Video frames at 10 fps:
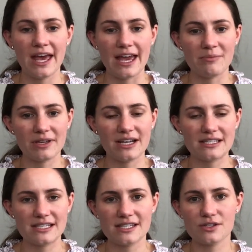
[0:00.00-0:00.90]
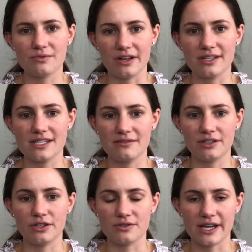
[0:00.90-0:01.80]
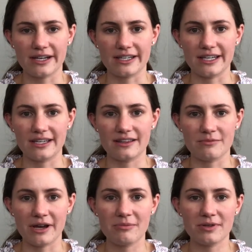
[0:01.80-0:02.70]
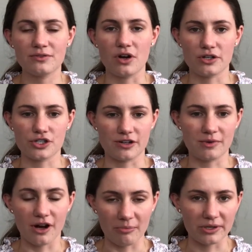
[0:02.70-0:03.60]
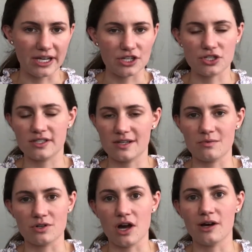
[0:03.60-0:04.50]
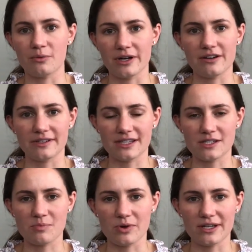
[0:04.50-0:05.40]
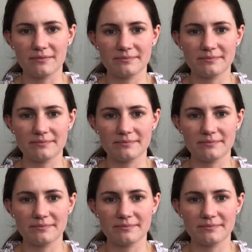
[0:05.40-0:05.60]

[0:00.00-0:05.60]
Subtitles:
And because this is a relatively new technique, there might be long-term complications that we're not aware of at this point.